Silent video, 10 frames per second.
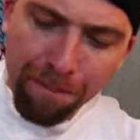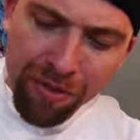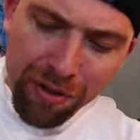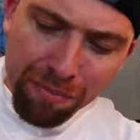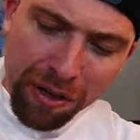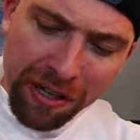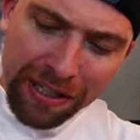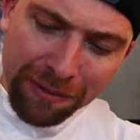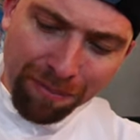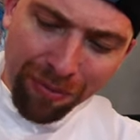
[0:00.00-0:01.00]
Just put it
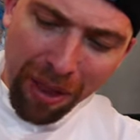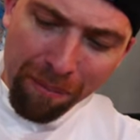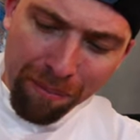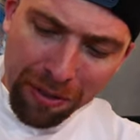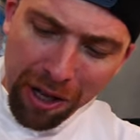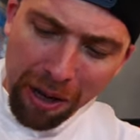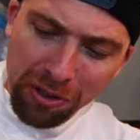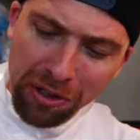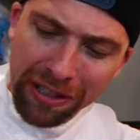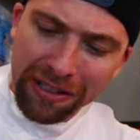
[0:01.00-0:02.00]
in. Put the
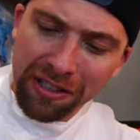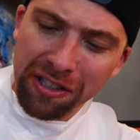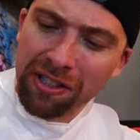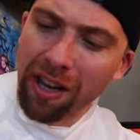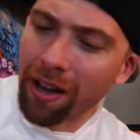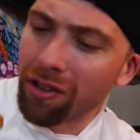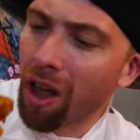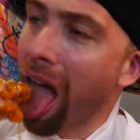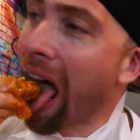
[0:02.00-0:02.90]
lobster into the sauce.